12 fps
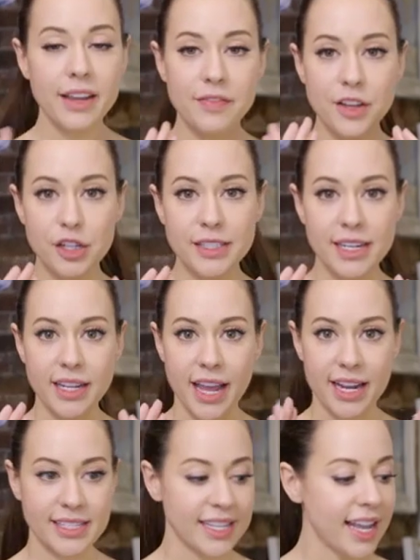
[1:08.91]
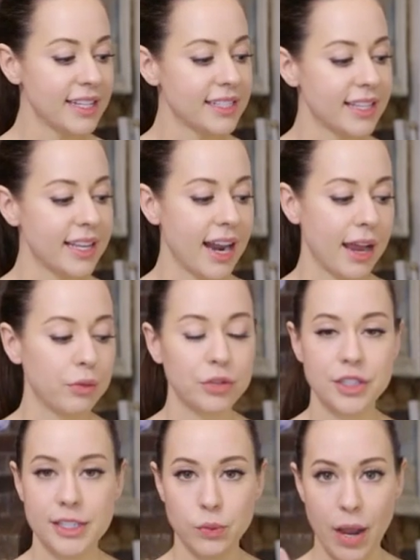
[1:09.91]
If there's any excess, then I
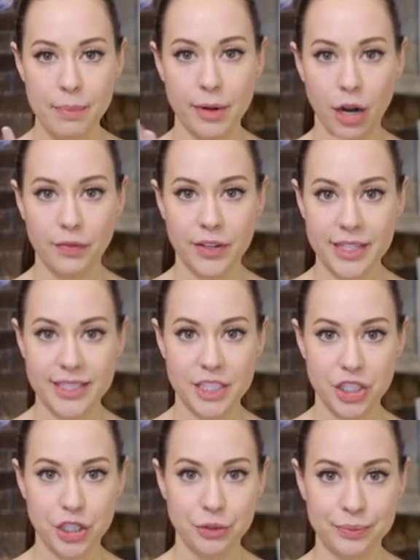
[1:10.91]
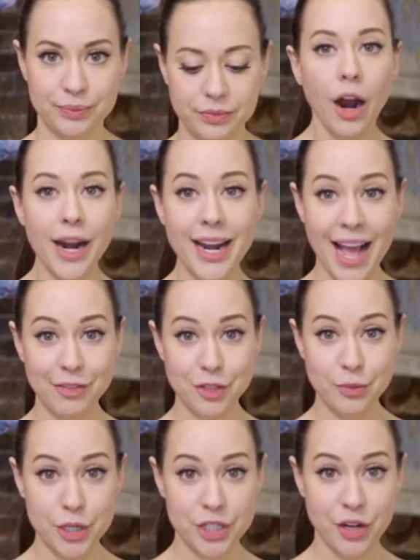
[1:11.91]
will just wipe it off on a tissue. All right,
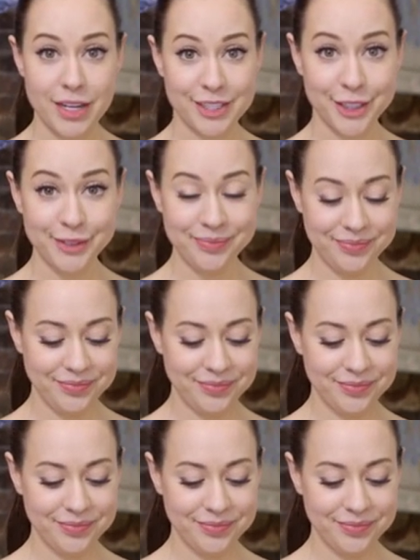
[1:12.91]
after moisturizer,